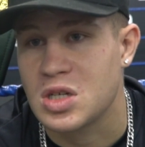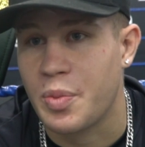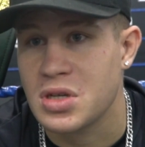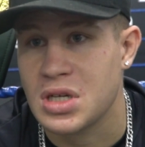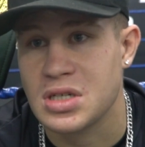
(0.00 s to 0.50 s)

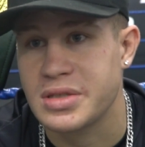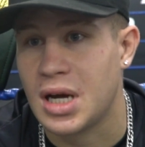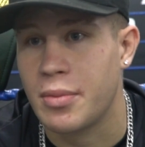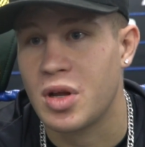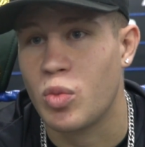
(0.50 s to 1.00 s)
suppose I just
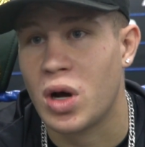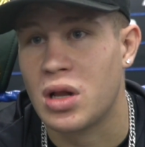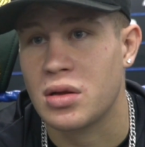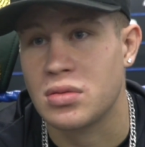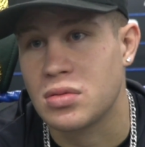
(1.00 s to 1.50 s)
timed him
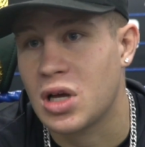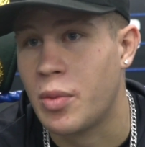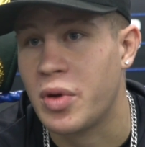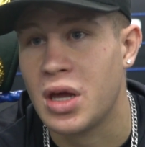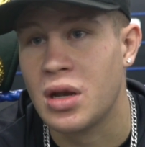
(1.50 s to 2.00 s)
well
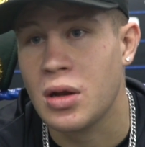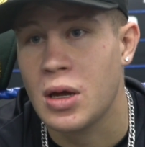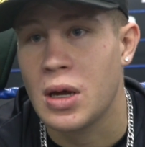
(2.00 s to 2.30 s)
coming in,